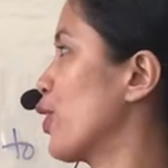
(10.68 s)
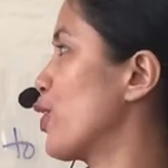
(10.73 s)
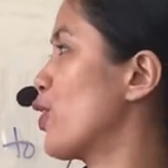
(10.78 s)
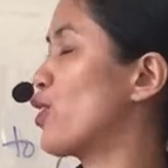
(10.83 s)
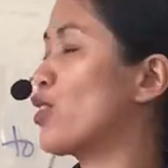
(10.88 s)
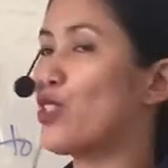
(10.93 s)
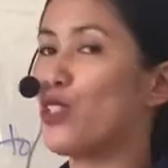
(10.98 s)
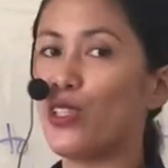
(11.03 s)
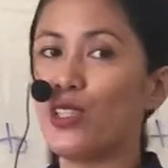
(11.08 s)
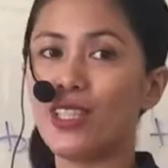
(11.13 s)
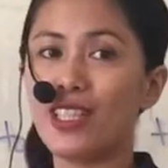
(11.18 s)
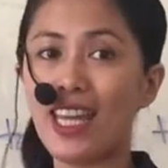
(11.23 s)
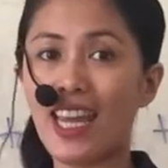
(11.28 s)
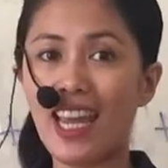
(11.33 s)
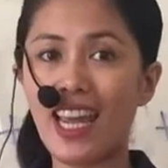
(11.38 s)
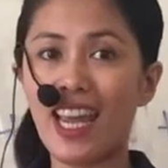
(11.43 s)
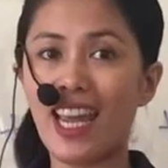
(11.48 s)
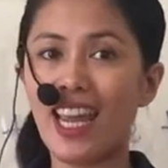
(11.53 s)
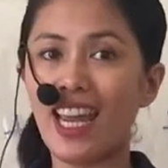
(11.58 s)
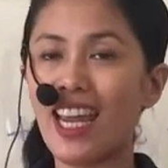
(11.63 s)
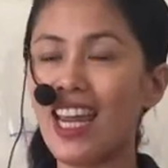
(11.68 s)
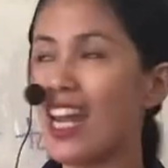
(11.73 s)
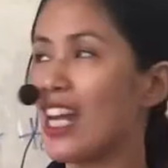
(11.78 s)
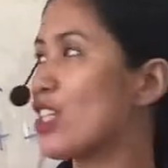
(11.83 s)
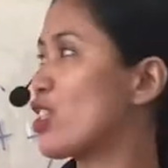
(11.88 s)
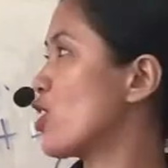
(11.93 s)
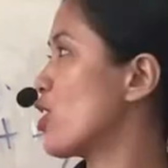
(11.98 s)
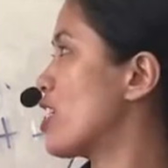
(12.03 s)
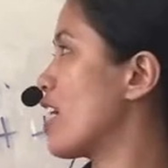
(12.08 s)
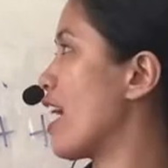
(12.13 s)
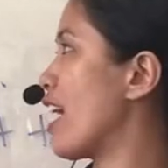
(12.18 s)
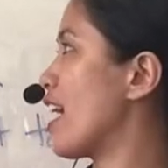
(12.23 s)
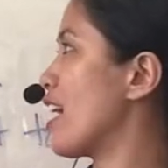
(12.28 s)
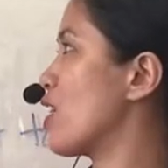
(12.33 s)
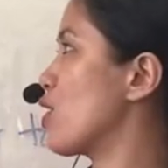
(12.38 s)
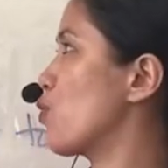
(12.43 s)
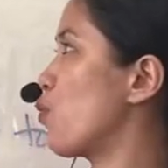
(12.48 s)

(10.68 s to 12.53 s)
you today? Today is